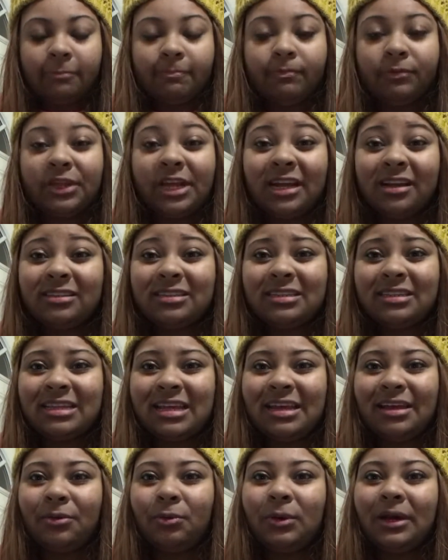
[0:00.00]
here's the
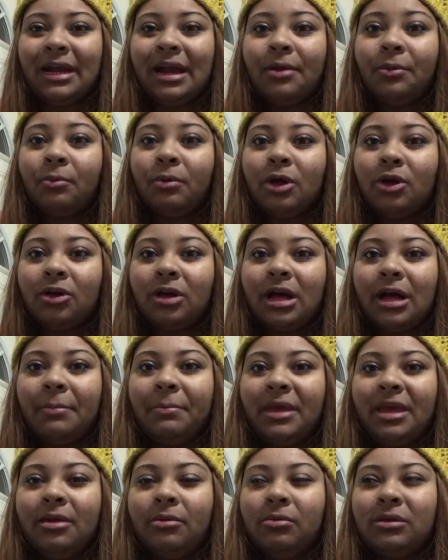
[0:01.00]
thing. When I woke
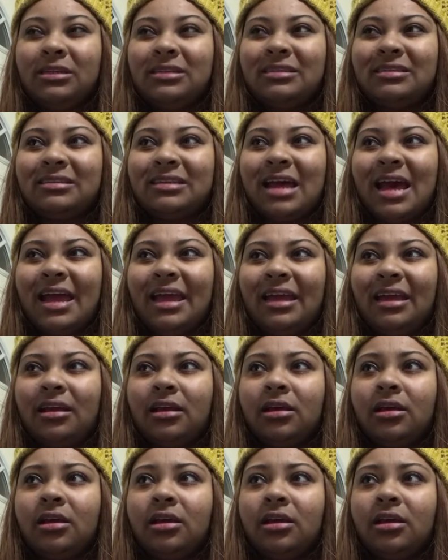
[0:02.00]
up, it was like